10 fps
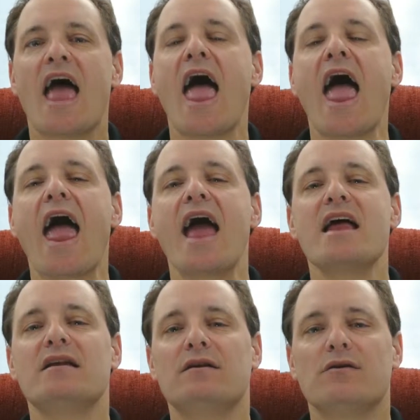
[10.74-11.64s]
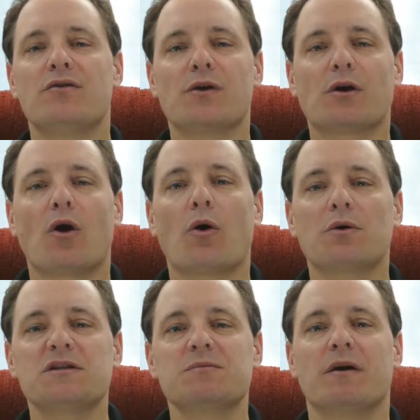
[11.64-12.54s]
and their
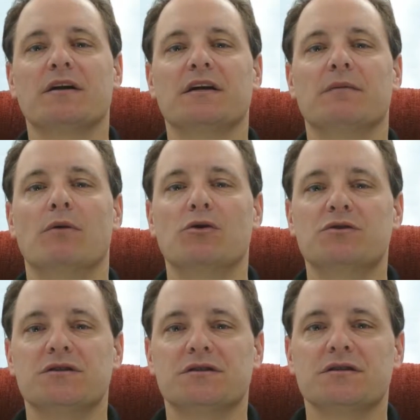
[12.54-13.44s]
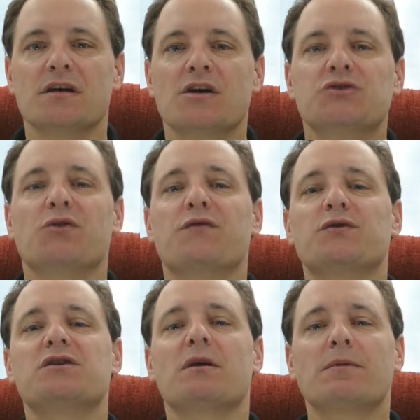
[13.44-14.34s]
corresponding emotions. So if your
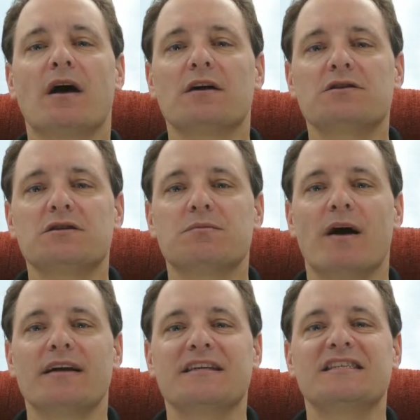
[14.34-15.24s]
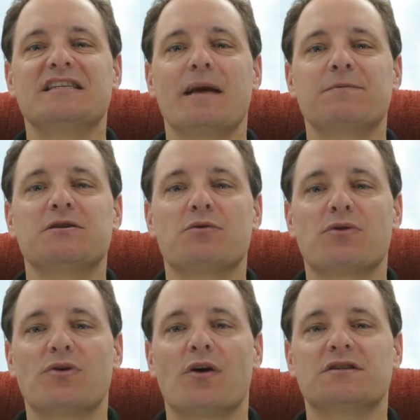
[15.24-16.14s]
subconscious mind accepts your
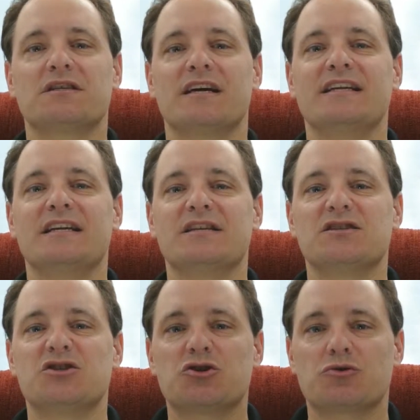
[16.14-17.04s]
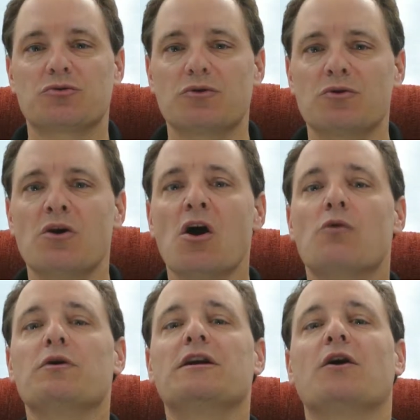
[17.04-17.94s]
thoughts and ideas as true,
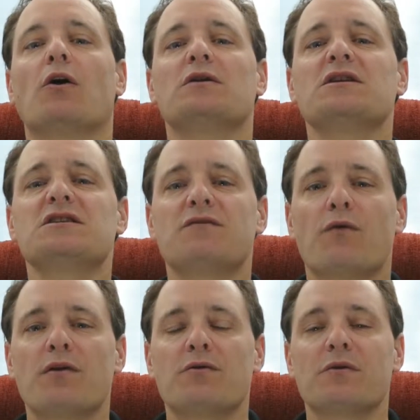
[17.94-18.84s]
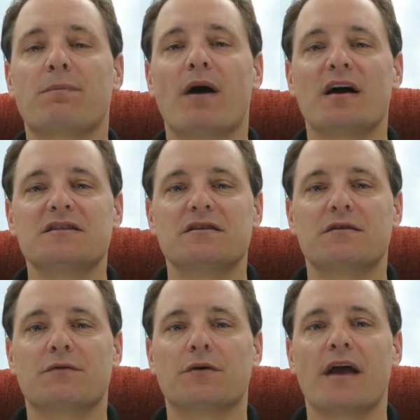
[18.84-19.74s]
regardless of whether they're
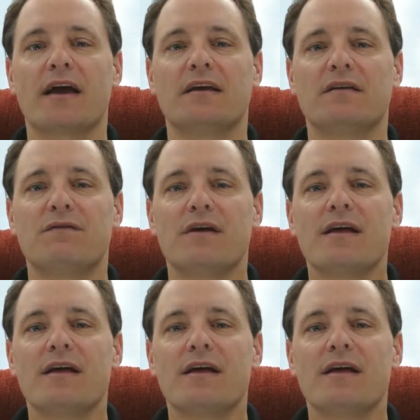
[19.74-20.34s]
positive or negative,